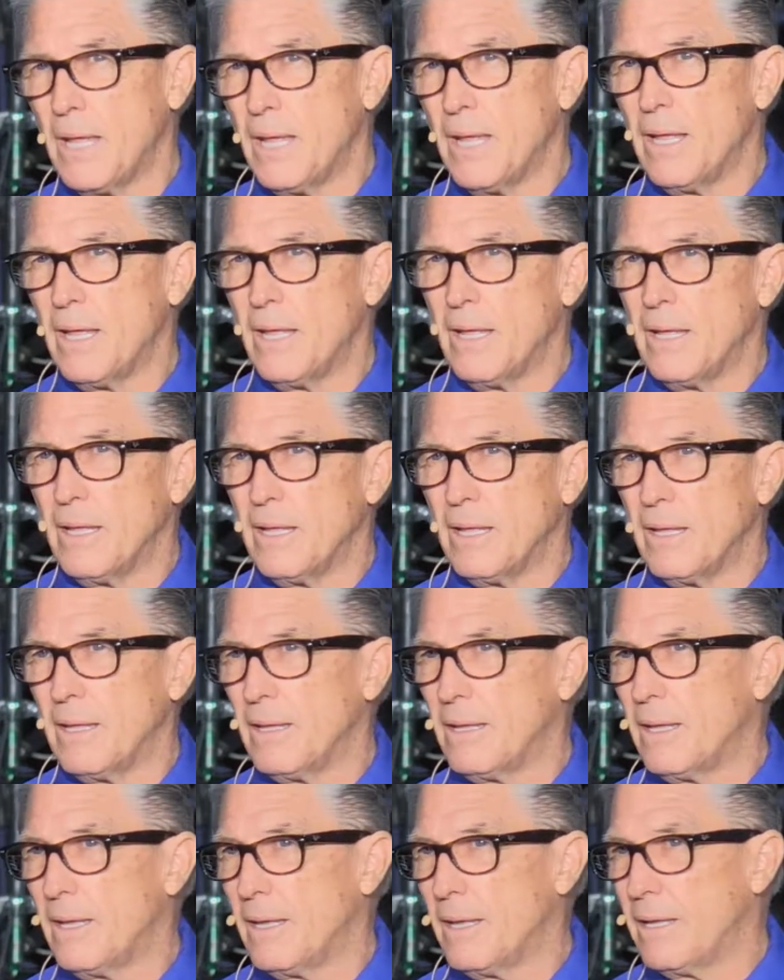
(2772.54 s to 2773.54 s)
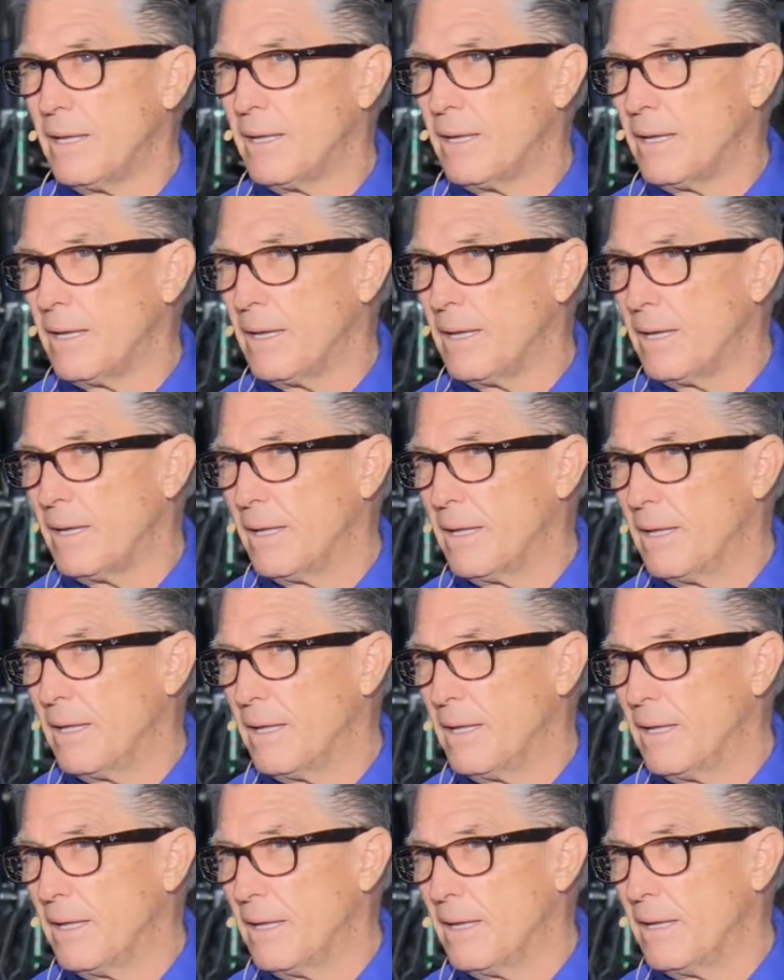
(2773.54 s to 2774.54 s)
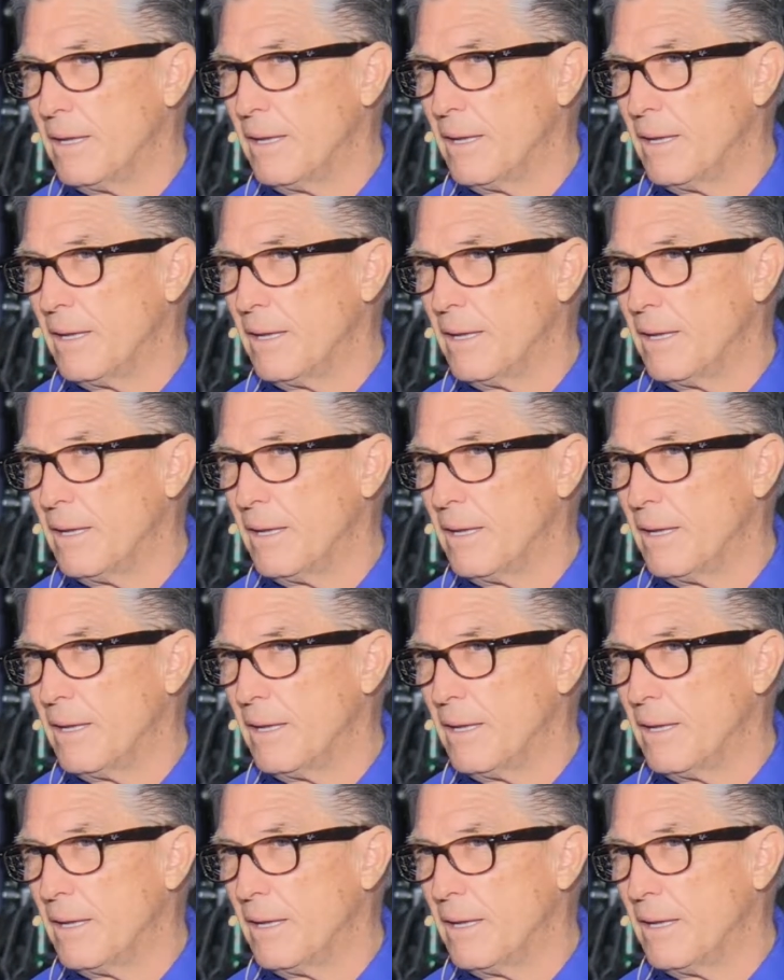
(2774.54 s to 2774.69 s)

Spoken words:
No one is speaking in this clip.